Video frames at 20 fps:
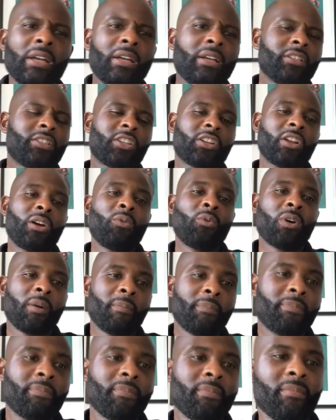Do you know what?
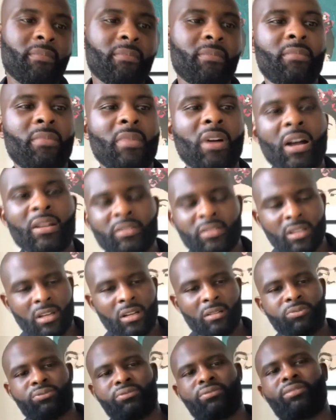I
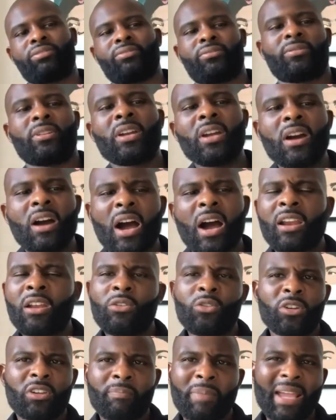don't
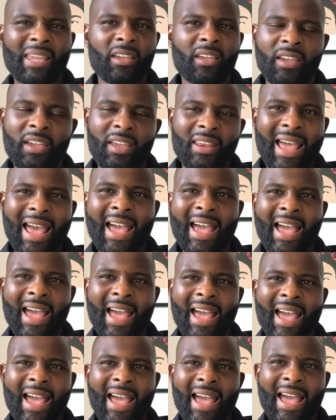look back at it in
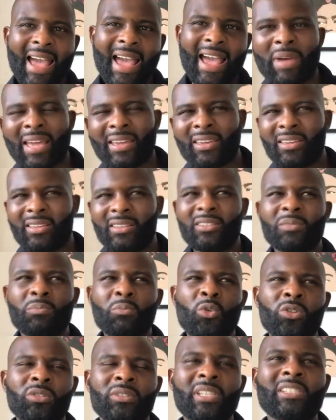anger. I look back at it, it's
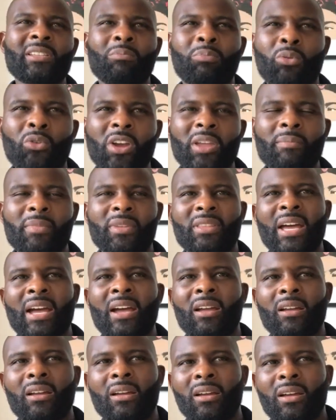more disappointment
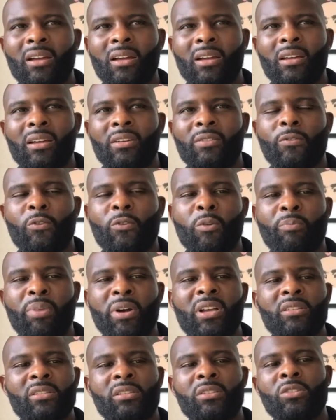that for a
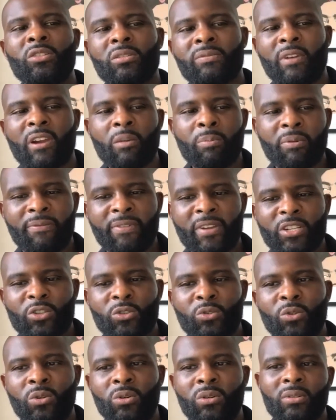person who's very
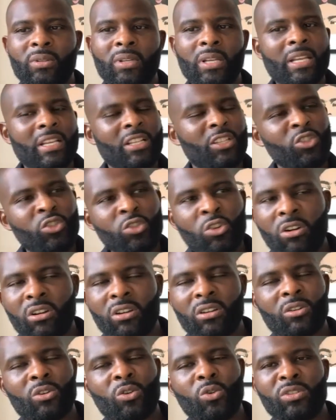professional, it's not
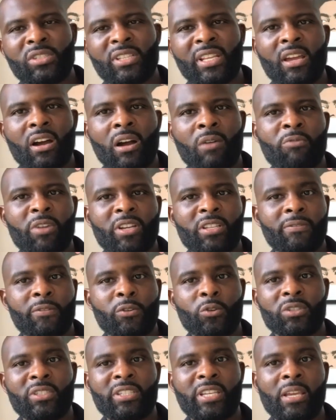going to cause any unrest for
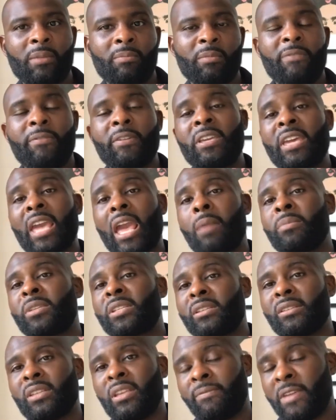your team. If he came
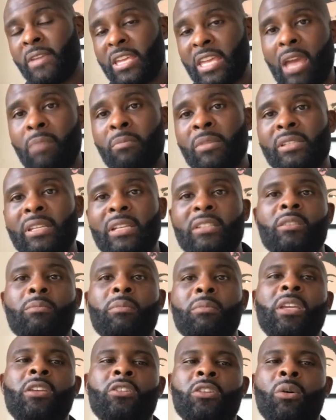and said to
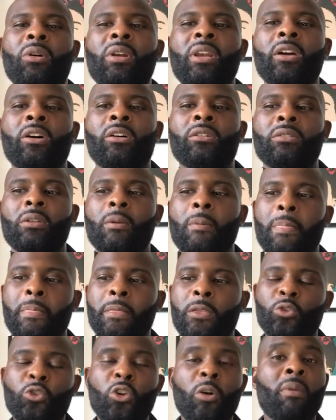me, "You know what, Leon,
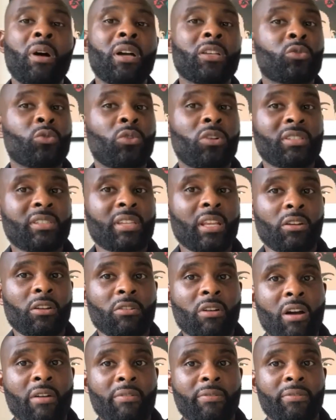you're not my sort of centre
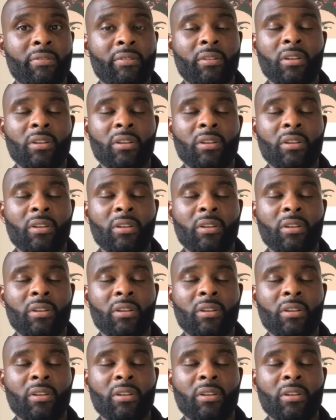half.